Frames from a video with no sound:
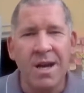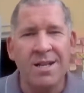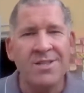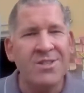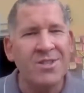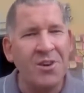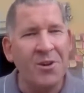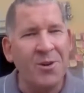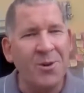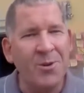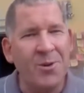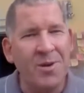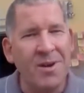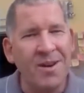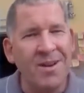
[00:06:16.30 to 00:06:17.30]
And
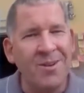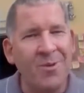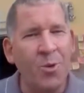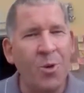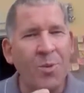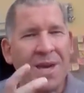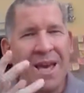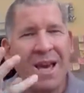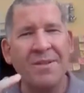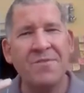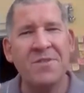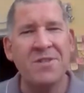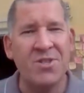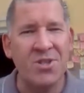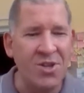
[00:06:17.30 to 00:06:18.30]
so what we
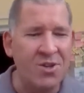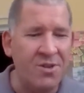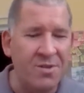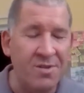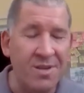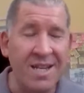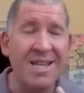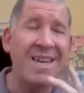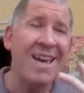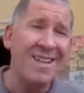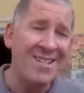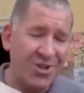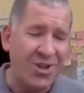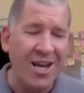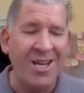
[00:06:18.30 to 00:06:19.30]
have to do, and
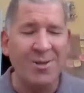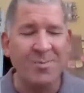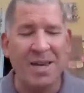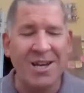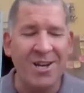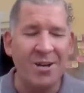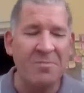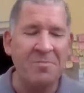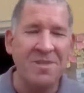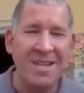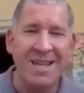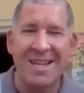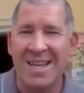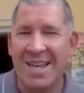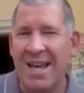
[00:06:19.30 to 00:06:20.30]
again, Shakespeare comes
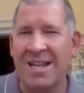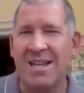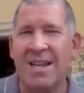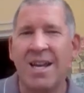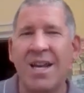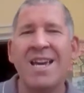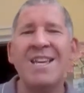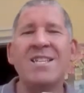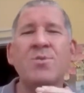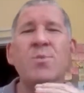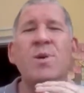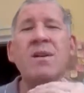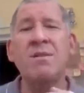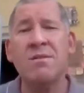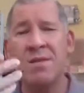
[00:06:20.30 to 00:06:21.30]
in again, is
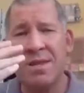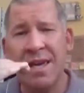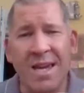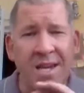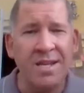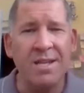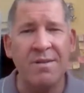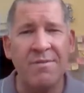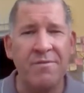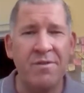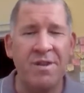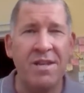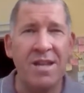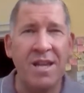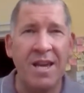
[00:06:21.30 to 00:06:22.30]
we think
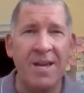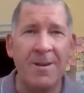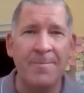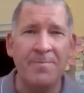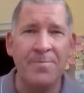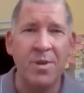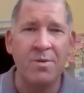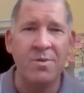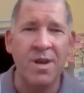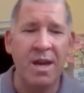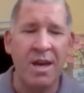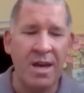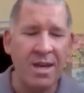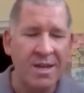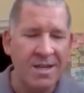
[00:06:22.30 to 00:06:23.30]
differently.
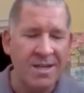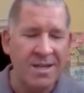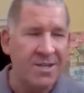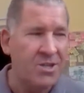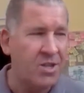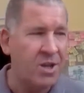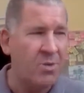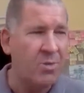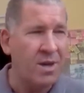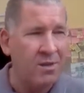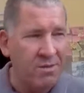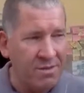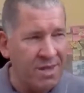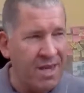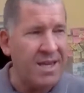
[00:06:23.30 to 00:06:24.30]
Okay, so we
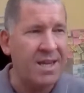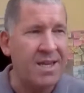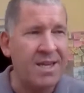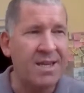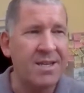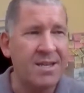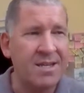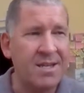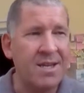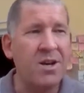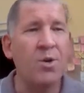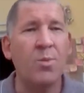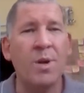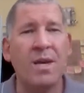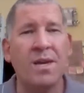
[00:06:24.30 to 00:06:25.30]
think,
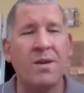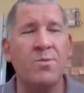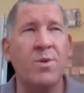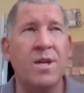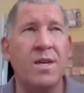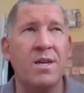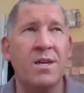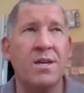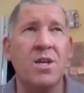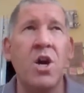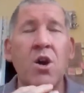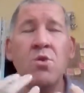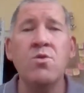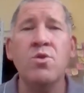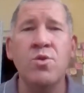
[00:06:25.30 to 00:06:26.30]
or we
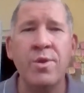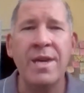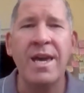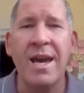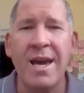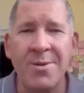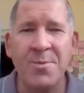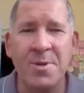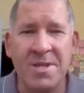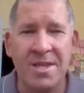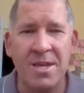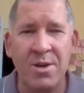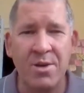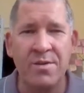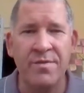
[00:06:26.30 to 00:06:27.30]
co-create with
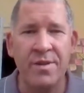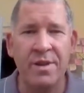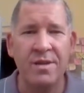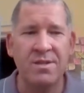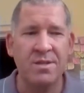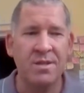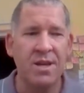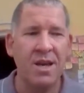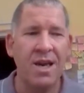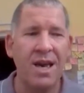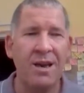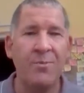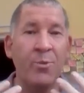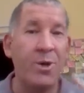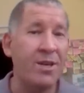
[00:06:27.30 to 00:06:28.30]
the universe,
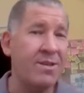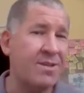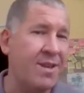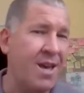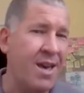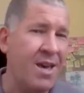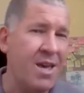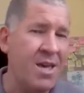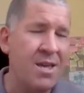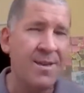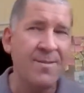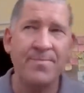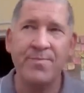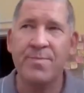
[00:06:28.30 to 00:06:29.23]
and we say,